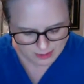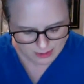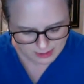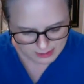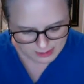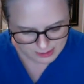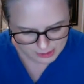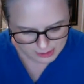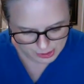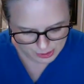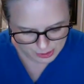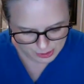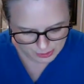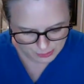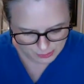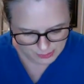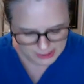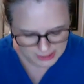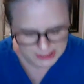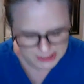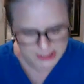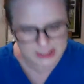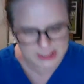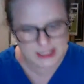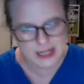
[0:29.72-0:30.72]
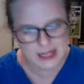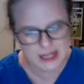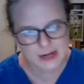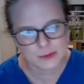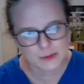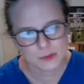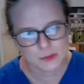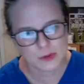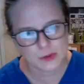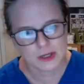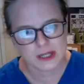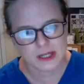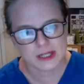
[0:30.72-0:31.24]
So I just kind of
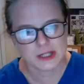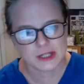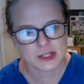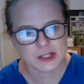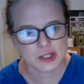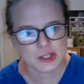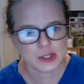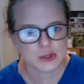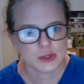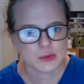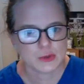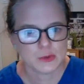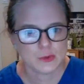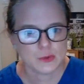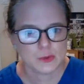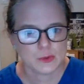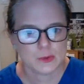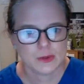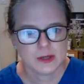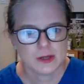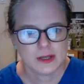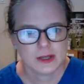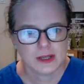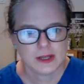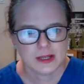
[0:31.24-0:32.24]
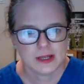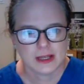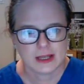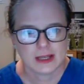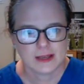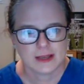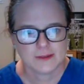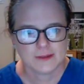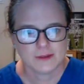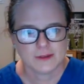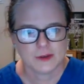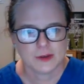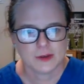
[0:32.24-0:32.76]
wanted to
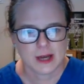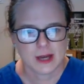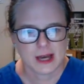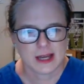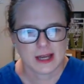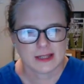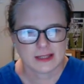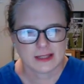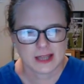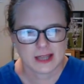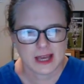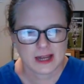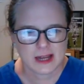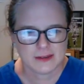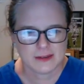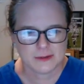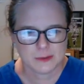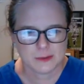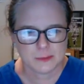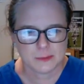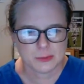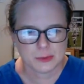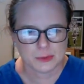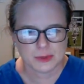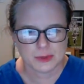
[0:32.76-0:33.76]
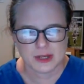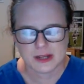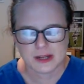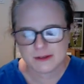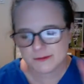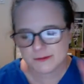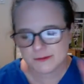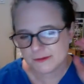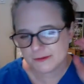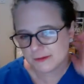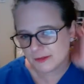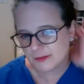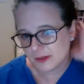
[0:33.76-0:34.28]
give you guys kind of a
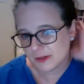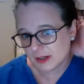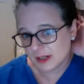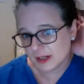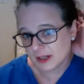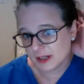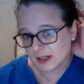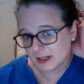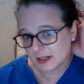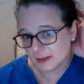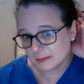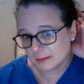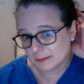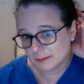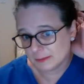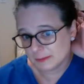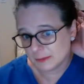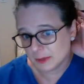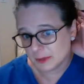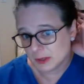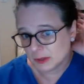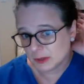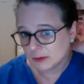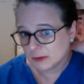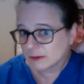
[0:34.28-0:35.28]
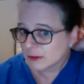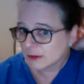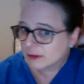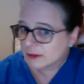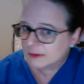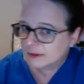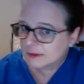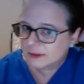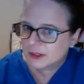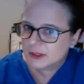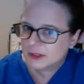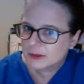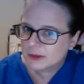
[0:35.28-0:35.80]
brief
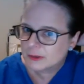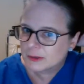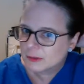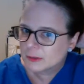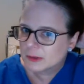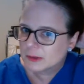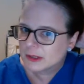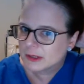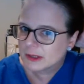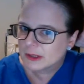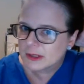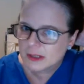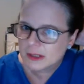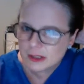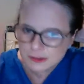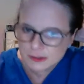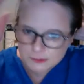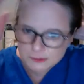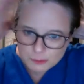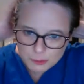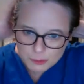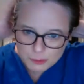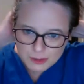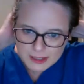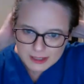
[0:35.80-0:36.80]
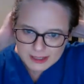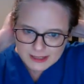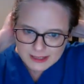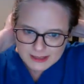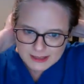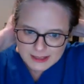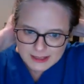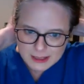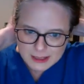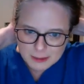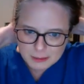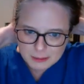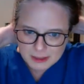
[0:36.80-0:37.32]
overview of what is
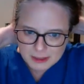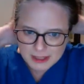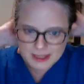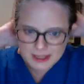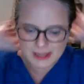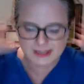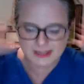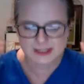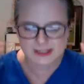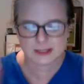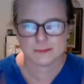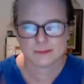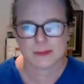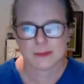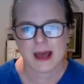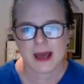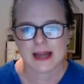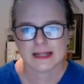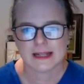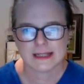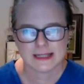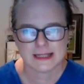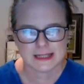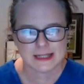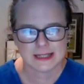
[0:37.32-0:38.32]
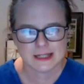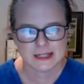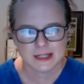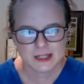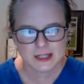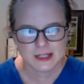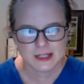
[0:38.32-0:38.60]
going to be expected